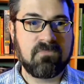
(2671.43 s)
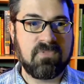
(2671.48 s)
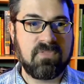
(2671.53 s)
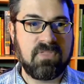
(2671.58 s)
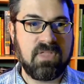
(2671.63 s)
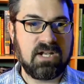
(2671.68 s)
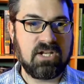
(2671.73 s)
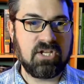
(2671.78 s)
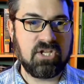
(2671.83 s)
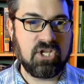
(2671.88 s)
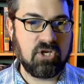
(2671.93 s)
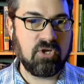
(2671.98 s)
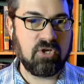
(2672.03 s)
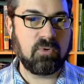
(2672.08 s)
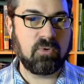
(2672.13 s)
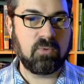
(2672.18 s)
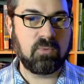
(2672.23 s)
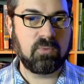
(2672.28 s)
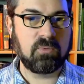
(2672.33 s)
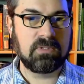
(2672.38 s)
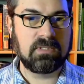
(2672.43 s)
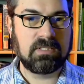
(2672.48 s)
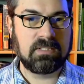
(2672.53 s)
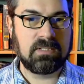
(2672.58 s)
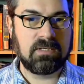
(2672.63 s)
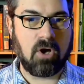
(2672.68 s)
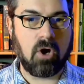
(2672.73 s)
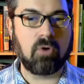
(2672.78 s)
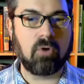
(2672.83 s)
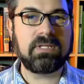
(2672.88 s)
then you
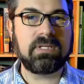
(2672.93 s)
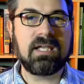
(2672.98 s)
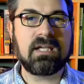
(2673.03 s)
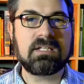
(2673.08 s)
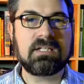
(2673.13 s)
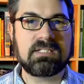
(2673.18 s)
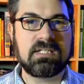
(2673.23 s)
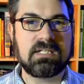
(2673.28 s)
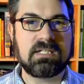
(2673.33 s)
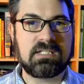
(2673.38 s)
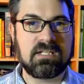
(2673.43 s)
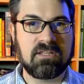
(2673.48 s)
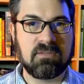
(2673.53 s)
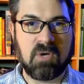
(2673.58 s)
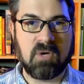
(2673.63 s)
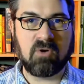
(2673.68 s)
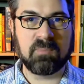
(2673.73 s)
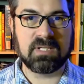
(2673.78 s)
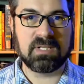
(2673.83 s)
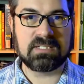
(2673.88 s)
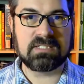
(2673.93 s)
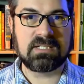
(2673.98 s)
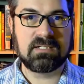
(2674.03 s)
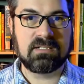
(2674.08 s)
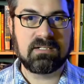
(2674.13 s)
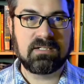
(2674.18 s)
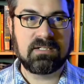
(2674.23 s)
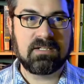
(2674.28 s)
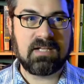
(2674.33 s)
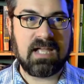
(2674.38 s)
only exist in the moment,
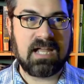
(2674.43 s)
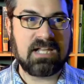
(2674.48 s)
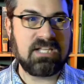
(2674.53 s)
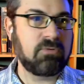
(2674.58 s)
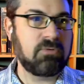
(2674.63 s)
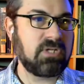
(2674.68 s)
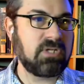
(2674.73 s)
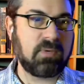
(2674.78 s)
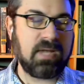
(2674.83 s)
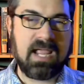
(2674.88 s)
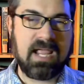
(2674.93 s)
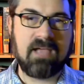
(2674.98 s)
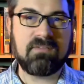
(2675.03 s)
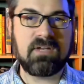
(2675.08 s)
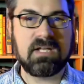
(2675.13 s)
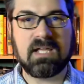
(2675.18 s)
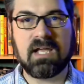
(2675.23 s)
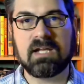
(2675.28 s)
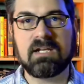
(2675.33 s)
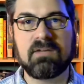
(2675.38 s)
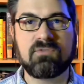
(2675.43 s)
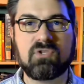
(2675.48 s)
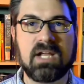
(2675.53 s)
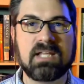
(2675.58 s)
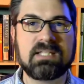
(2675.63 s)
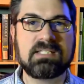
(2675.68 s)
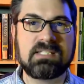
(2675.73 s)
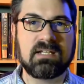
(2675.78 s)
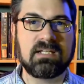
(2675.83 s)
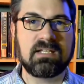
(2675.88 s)
and you don't have any kind of
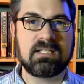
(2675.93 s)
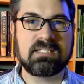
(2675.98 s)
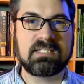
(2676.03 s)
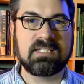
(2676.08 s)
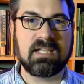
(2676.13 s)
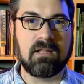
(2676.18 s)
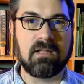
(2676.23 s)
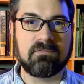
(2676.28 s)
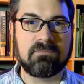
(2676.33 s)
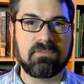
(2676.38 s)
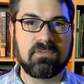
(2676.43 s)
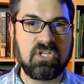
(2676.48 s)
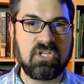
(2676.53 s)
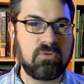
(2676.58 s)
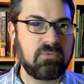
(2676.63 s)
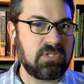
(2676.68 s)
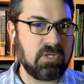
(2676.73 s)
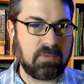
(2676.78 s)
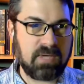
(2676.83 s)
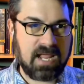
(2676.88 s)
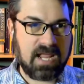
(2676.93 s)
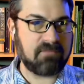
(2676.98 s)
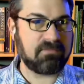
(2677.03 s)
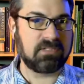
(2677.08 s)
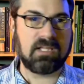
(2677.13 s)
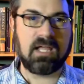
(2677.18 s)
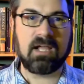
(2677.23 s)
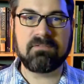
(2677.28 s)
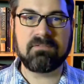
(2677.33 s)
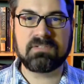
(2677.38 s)
transcendent self. You don't have
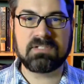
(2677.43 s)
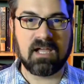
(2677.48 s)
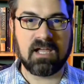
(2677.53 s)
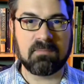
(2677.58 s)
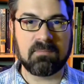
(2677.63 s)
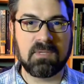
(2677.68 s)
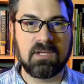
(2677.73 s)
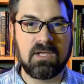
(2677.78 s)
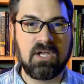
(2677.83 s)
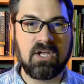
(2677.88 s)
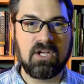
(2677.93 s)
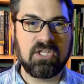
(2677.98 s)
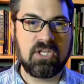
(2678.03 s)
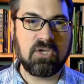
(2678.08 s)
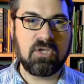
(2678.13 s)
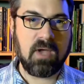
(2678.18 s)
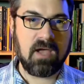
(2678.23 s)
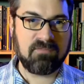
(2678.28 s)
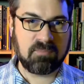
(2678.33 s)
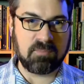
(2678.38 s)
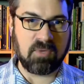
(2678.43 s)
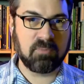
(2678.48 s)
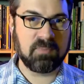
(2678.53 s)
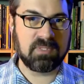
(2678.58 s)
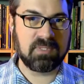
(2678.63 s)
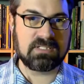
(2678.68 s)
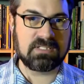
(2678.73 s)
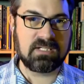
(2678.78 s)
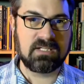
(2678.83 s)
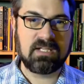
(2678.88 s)
a lifetime. You have a
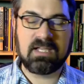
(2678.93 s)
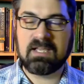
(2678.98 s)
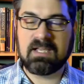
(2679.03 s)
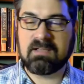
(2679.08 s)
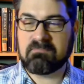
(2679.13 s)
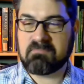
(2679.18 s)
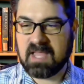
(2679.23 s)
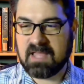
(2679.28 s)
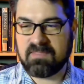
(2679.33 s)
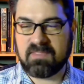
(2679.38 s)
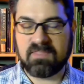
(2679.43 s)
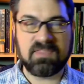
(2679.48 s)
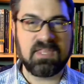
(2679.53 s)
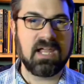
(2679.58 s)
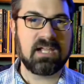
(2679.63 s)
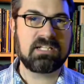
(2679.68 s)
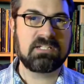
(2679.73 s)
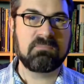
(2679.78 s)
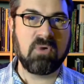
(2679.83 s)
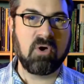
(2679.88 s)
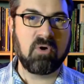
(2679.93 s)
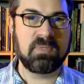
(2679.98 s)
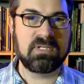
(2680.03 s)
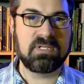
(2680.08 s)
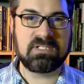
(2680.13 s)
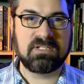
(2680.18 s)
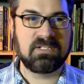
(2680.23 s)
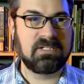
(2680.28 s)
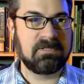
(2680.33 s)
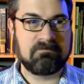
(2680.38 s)
moment, and the next
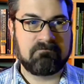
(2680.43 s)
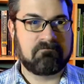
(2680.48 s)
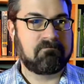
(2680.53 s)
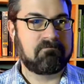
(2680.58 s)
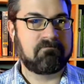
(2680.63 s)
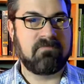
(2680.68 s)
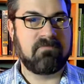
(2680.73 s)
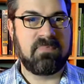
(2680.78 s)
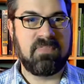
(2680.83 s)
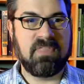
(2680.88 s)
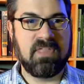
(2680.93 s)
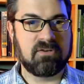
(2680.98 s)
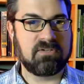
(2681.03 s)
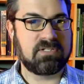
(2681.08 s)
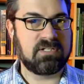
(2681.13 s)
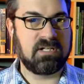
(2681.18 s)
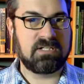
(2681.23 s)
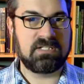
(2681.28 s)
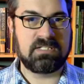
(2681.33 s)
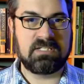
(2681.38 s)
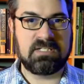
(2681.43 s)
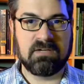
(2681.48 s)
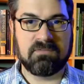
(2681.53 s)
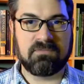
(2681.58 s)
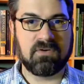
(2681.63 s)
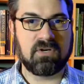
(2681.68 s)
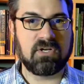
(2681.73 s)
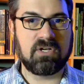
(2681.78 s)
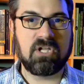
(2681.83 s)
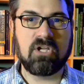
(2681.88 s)
moment, there's a
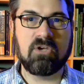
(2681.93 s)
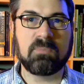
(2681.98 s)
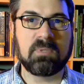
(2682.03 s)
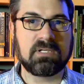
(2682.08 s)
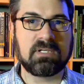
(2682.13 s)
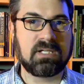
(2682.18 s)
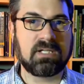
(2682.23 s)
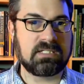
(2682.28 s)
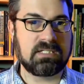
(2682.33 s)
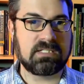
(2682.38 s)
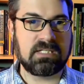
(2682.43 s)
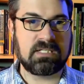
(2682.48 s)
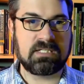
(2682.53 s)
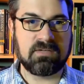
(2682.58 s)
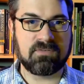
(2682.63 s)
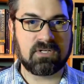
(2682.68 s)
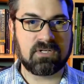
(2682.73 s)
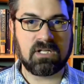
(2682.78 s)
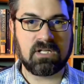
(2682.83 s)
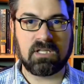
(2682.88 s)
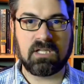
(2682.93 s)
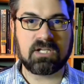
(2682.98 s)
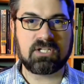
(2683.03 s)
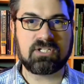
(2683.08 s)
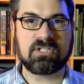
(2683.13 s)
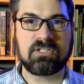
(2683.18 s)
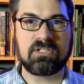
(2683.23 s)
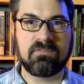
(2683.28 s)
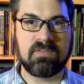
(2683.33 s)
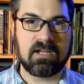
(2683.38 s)
different human because it's a different
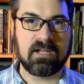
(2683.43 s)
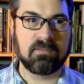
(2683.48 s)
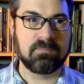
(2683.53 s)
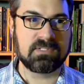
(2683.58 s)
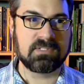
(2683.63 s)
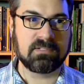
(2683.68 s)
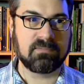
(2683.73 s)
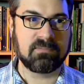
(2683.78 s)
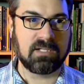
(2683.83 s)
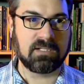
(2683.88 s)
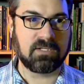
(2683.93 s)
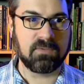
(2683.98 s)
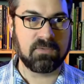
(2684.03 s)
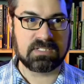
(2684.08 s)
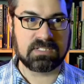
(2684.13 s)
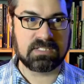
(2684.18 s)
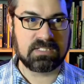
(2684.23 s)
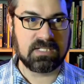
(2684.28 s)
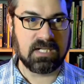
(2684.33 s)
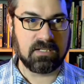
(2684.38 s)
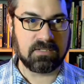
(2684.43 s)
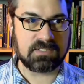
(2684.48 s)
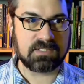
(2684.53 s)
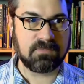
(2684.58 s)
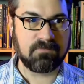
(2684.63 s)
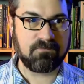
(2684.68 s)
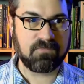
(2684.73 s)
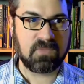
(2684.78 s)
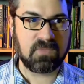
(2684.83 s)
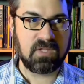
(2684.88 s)
collection of atoms and molecules and cells.
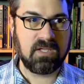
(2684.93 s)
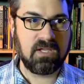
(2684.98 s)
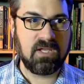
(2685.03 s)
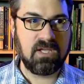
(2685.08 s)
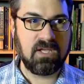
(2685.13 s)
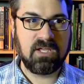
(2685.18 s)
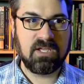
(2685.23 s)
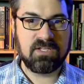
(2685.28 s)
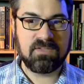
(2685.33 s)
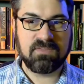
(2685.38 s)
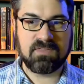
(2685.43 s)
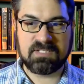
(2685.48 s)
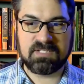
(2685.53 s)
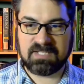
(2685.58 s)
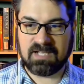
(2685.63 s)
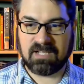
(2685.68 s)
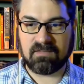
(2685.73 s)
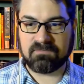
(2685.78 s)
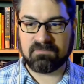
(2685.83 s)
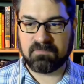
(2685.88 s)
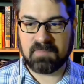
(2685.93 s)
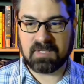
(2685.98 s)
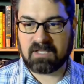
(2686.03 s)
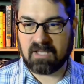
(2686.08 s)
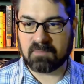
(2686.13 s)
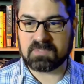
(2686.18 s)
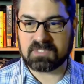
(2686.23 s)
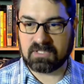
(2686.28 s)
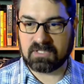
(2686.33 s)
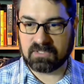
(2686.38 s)
The self
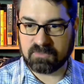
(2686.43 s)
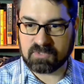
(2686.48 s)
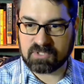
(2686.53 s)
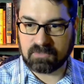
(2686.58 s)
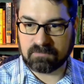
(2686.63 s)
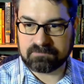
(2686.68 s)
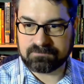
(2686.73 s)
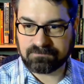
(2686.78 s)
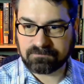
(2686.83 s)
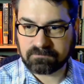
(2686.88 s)
becomes an illusion.